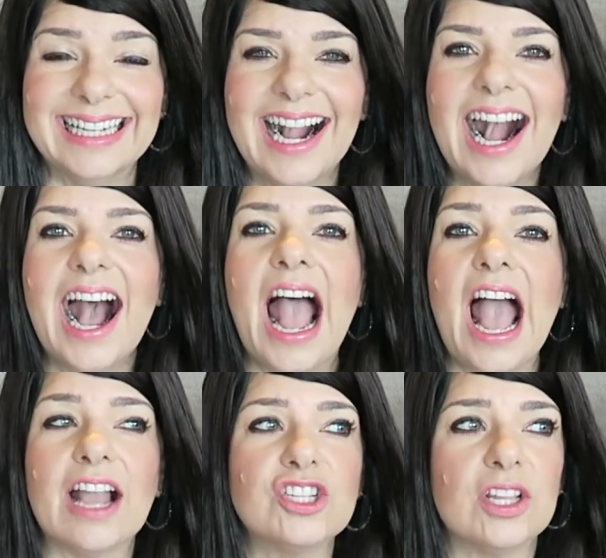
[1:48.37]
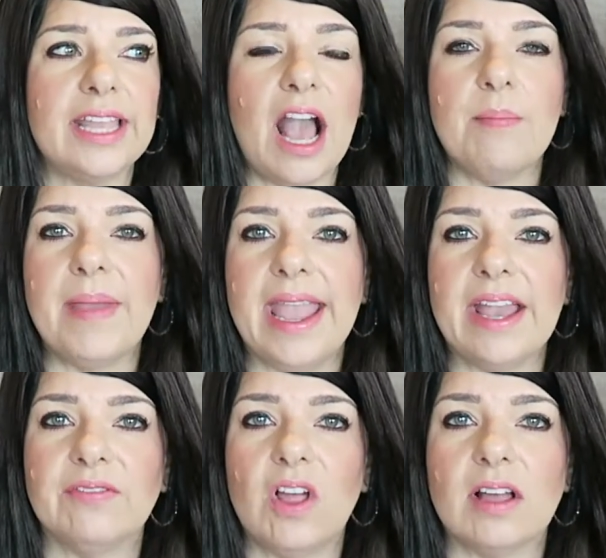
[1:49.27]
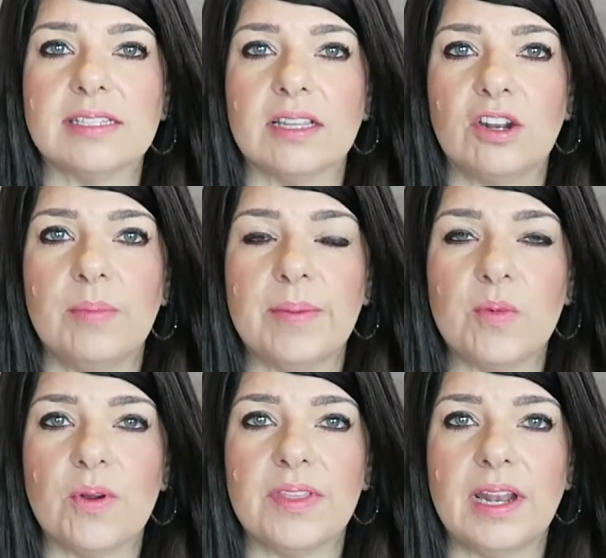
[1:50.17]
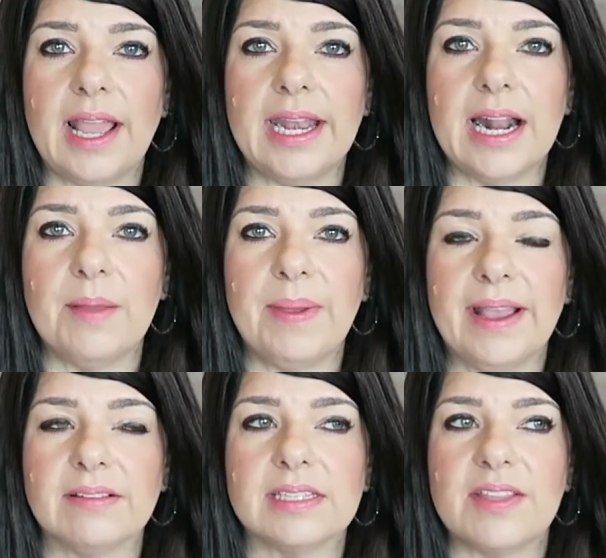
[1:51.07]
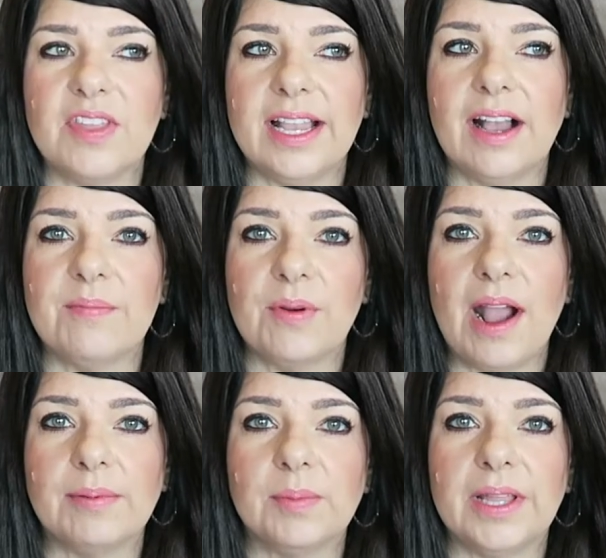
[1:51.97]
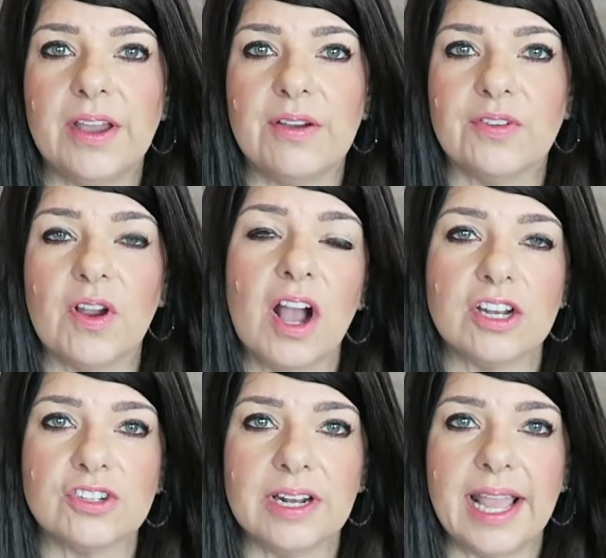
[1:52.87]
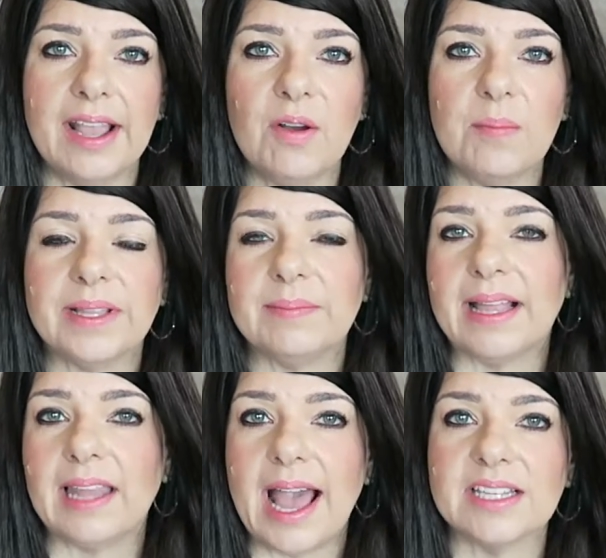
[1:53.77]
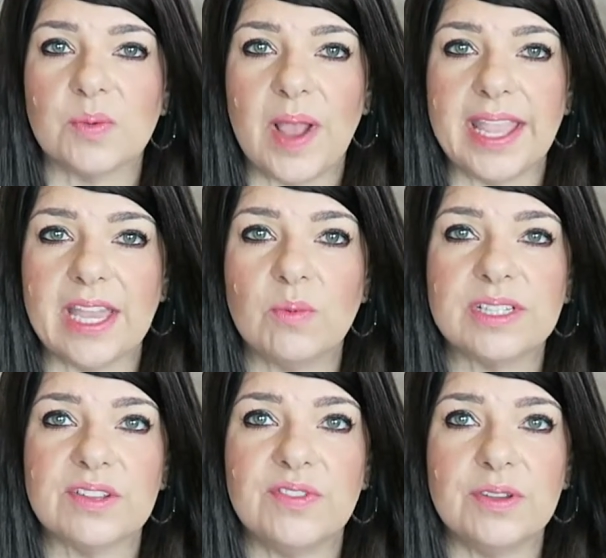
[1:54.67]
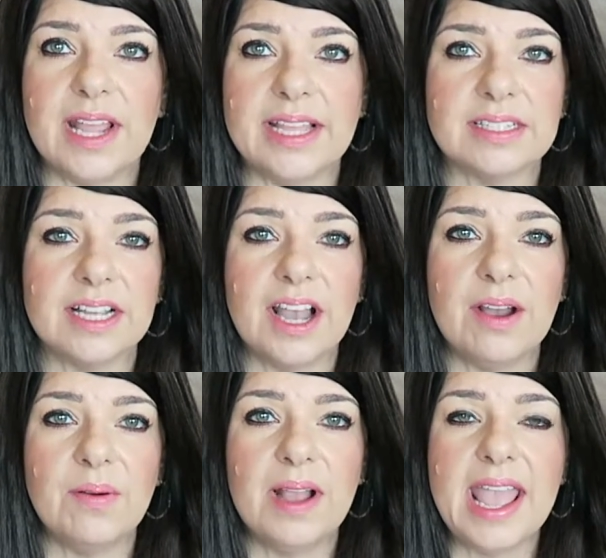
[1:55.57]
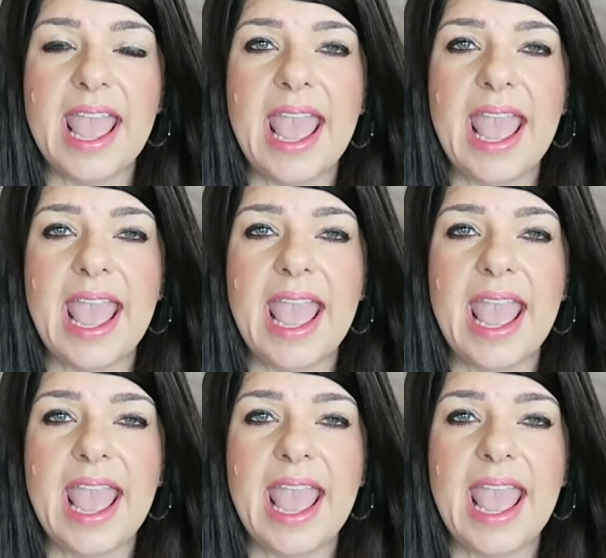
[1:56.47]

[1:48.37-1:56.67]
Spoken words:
Actually, I may have lost a little bit more than 99 pounds. I think I'm probably over 100 now, but my last weigh-in was a few days ago.